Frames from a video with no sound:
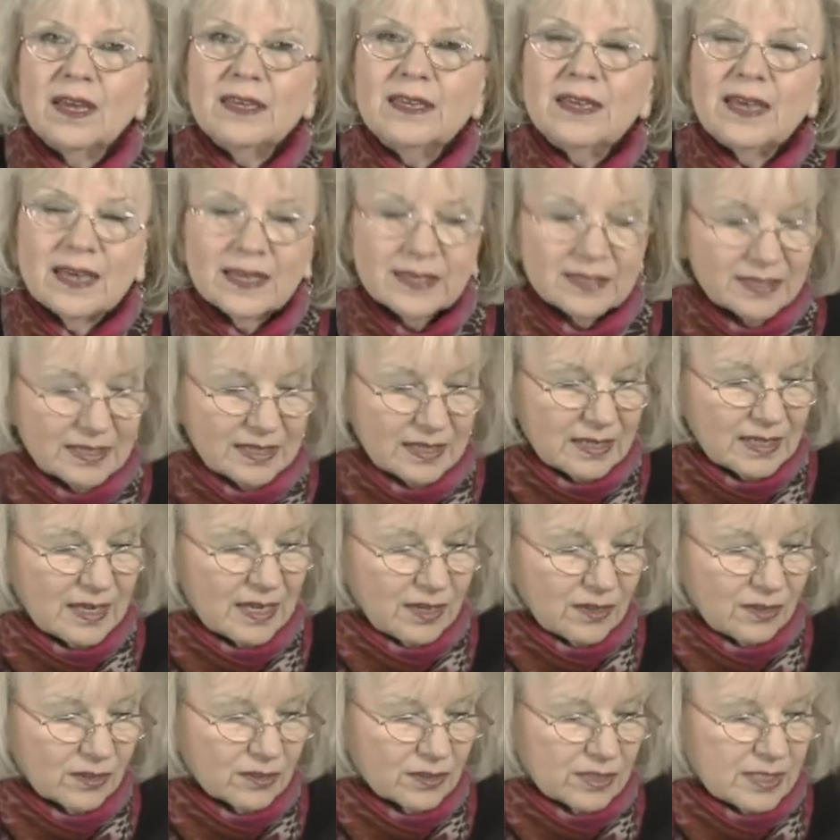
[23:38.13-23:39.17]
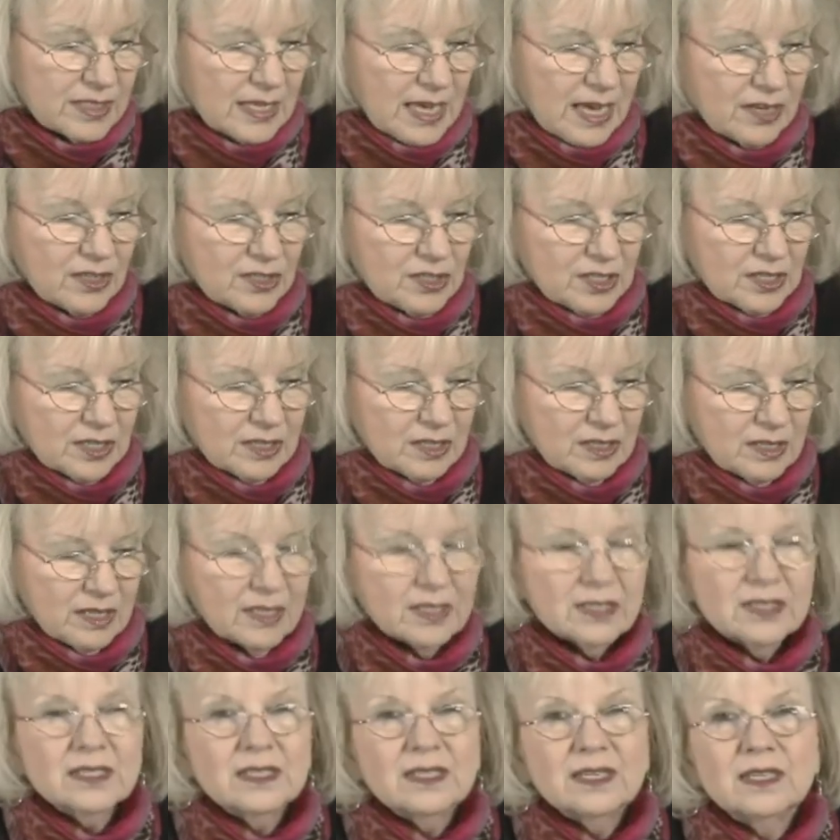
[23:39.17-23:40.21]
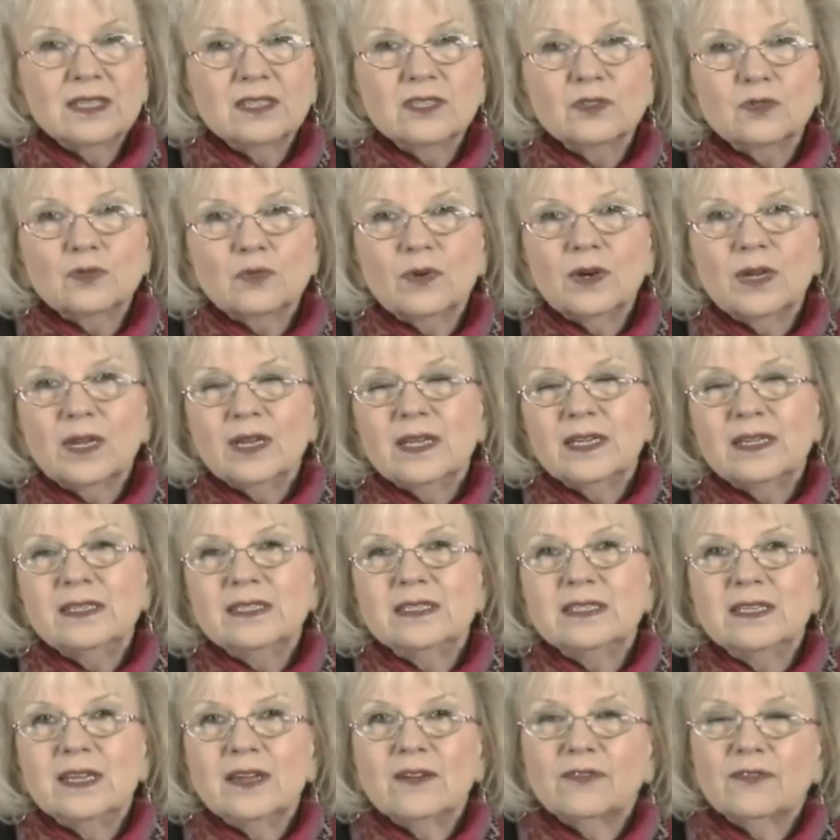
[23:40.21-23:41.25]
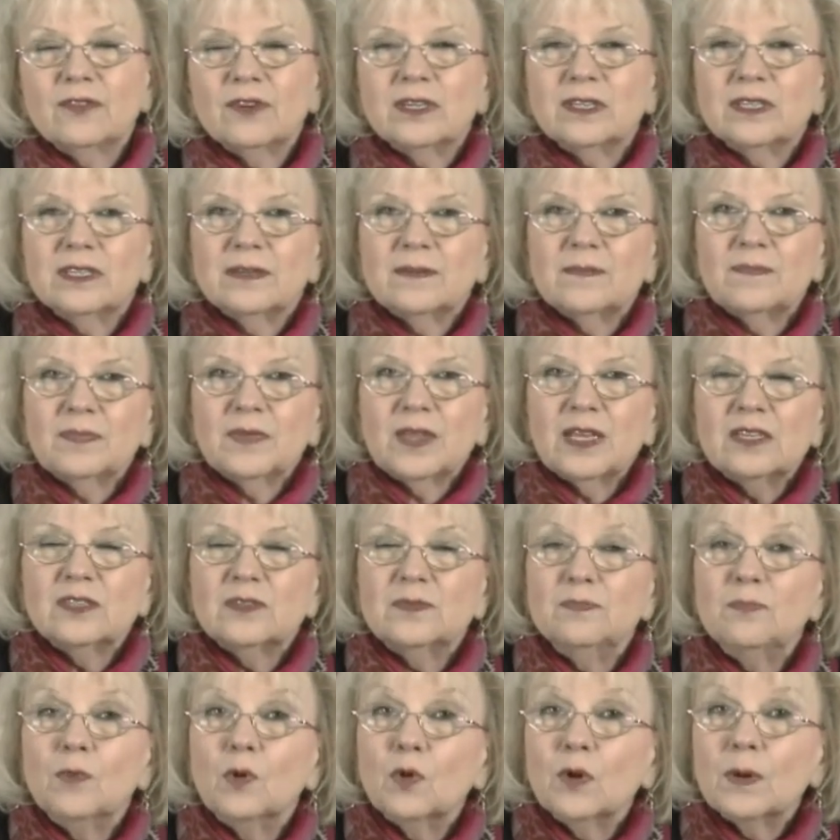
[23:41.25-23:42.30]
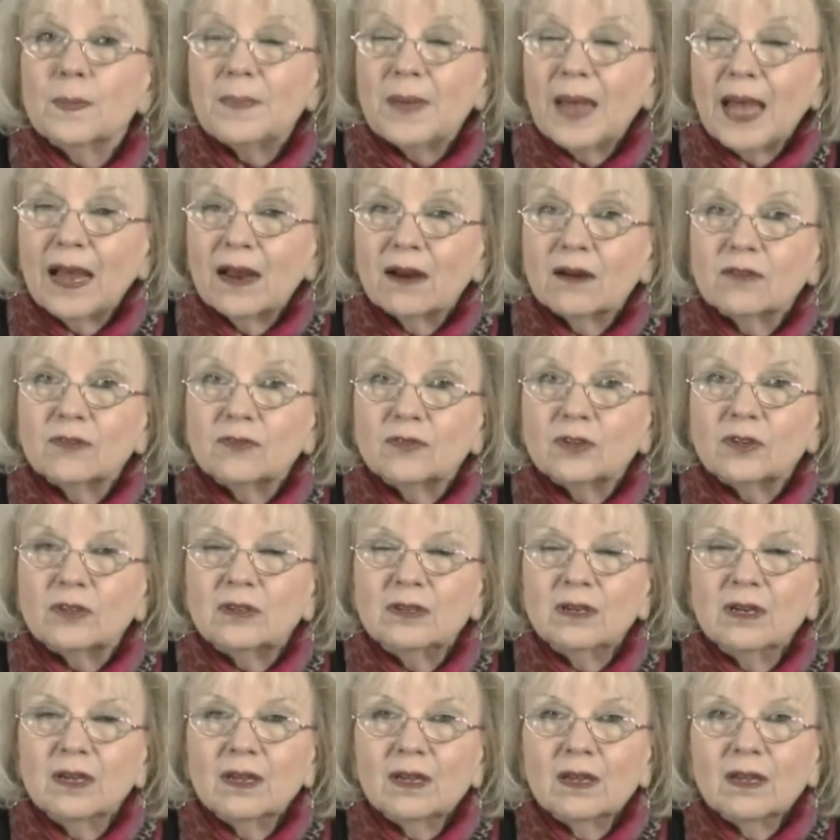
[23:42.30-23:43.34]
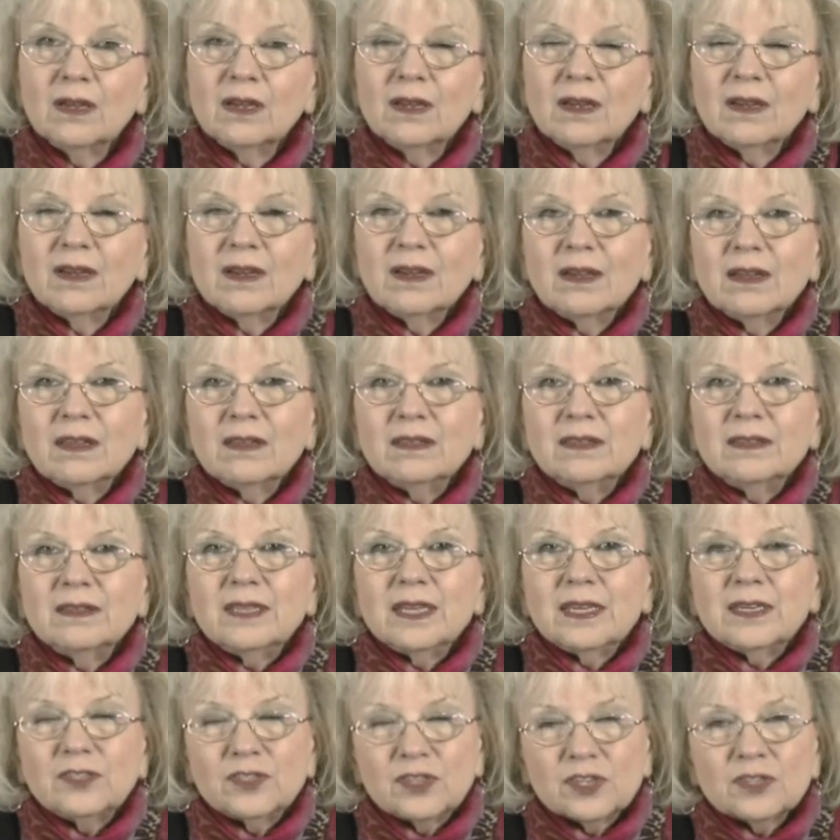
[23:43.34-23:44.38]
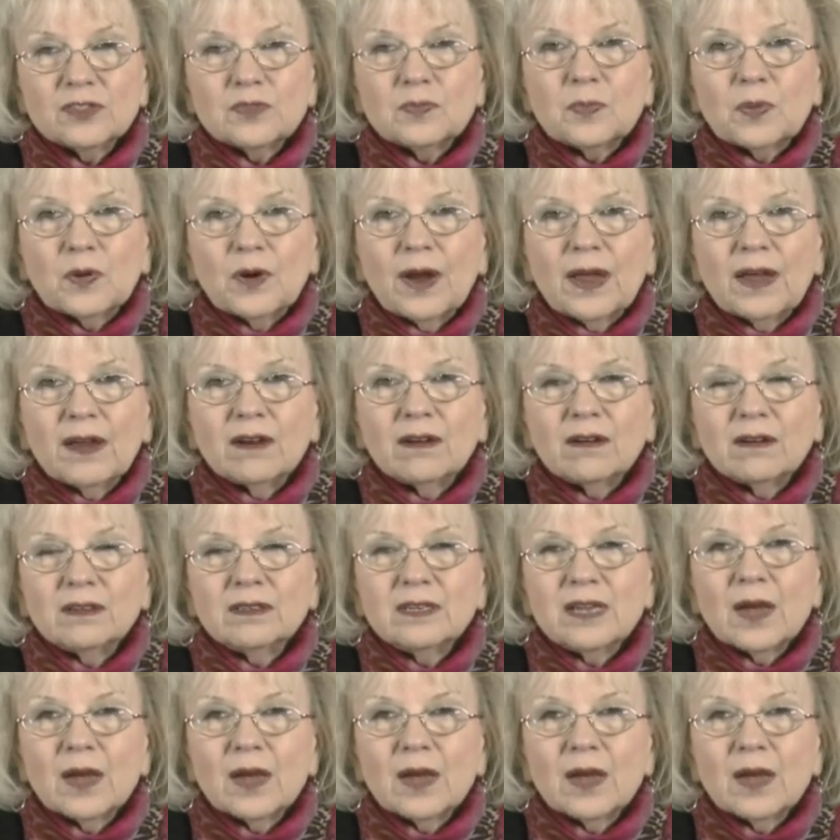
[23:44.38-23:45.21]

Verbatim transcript: yes, that intercession is really different, is more powerful than just prayer.